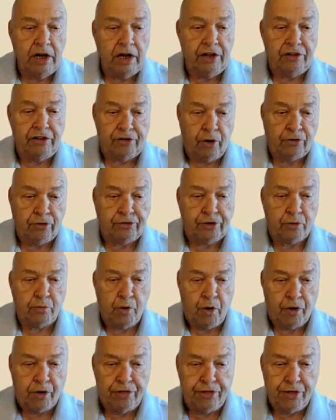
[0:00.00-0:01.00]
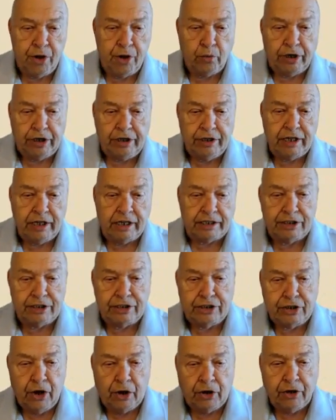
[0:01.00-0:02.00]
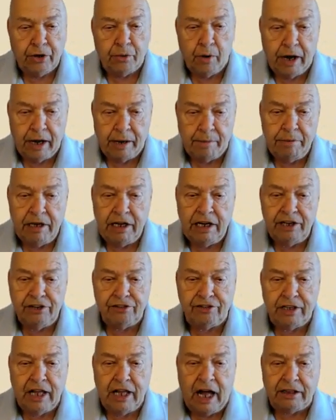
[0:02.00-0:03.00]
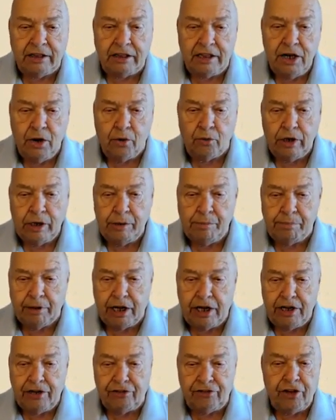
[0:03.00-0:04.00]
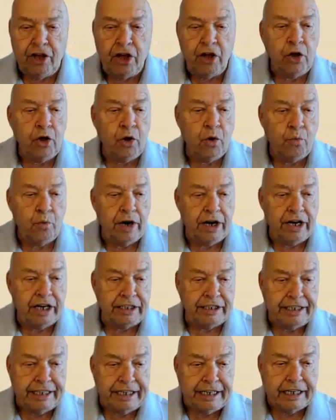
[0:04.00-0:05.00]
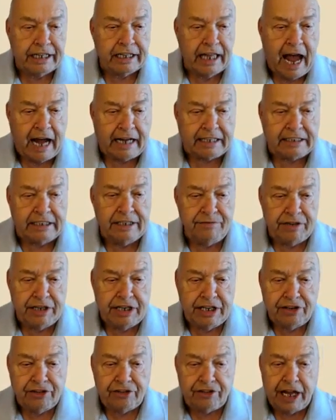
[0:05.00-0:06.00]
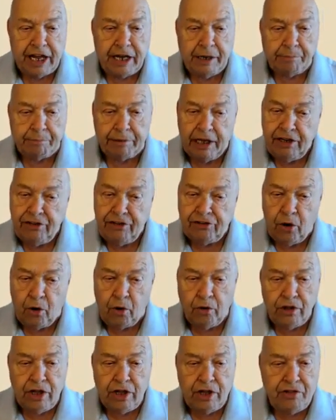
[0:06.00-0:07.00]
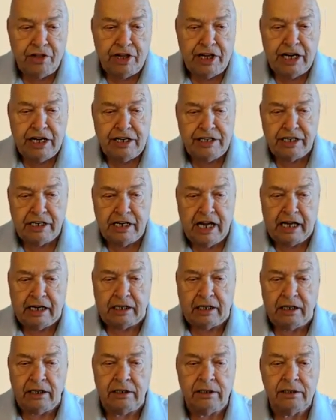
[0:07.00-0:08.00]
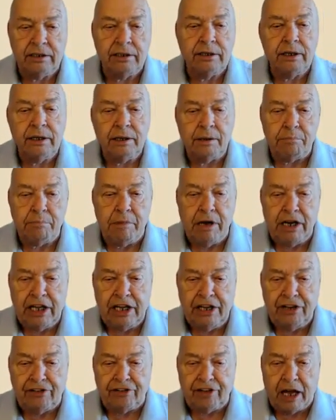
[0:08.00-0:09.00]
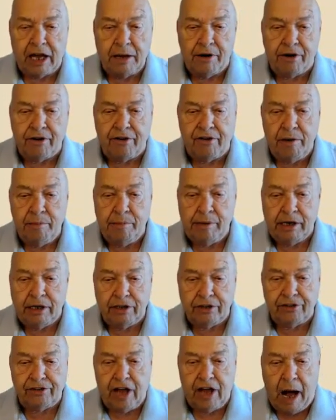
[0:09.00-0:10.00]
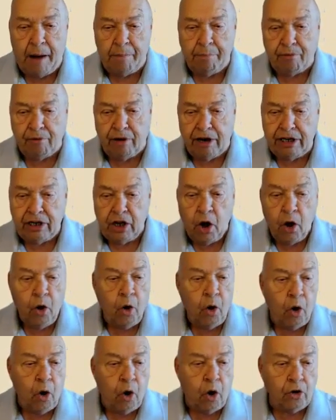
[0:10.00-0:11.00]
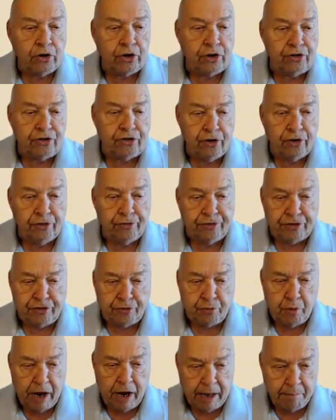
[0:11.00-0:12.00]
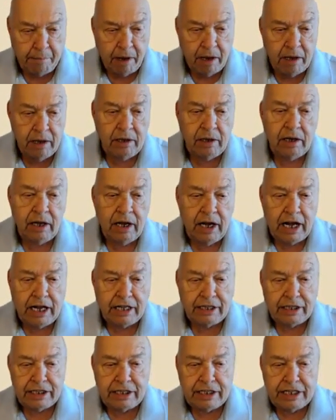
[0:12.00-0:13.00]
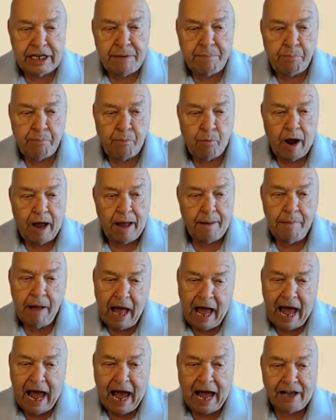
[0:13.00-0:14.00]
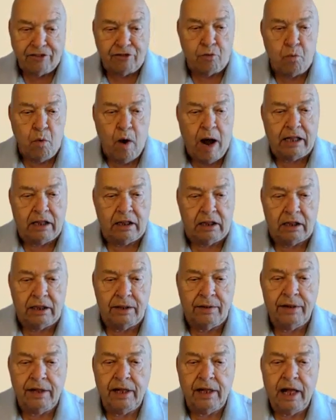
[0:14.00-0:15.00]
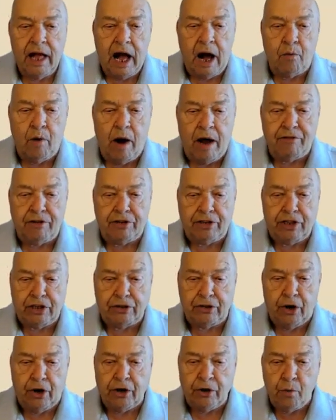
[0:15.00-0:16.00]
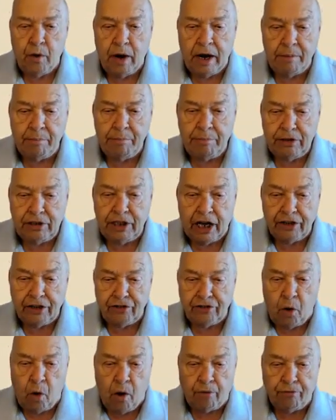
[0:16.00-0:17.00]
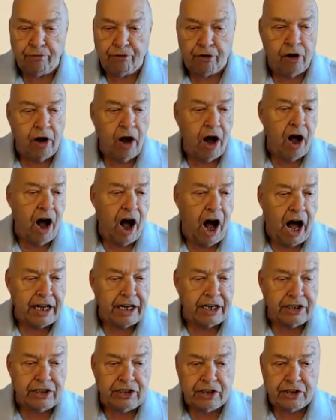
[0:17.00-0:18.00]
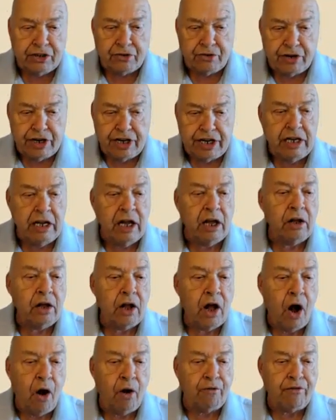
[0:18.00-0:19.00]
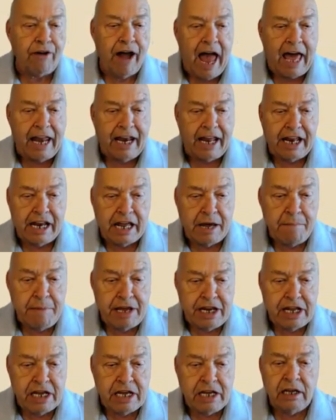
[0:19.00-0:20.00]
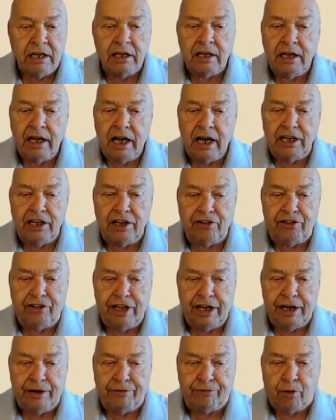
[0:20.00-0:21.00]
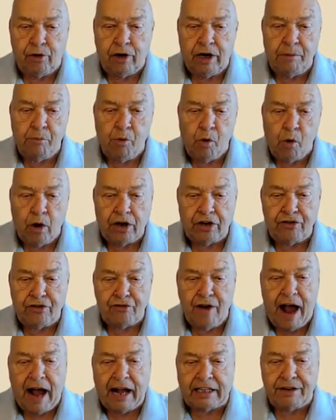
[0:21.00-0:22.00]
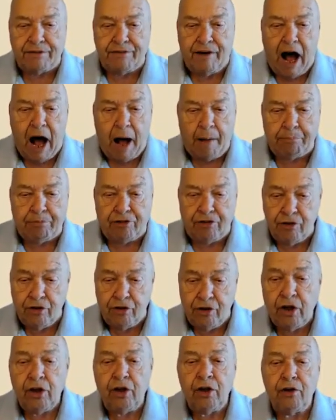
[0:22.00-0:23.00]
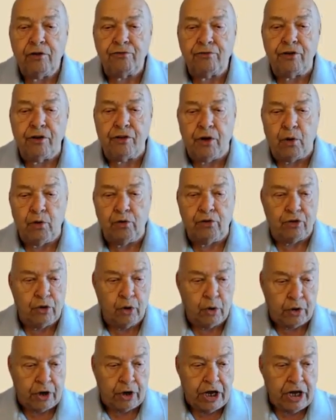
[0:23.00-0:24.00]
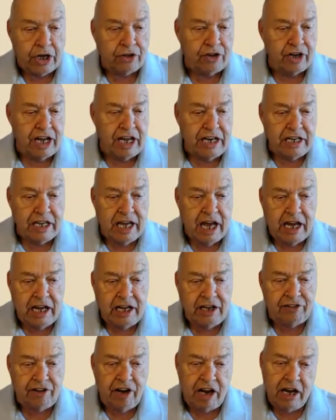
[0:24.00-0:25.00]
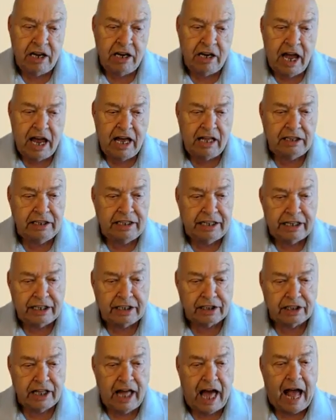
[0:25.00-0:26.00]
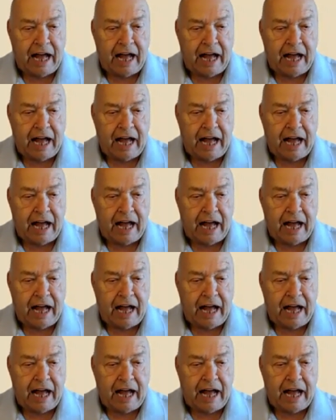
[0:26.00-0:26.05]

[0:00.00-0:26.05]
It's also worth noting that the dark web is not the only place where illegal activities take place on the internet. Many cybercriminals operate on the surface web and the deep web as well. However, the dark web does offer a higher degree of anonymity and is therefore a more attractive option for those looking to engage in illegal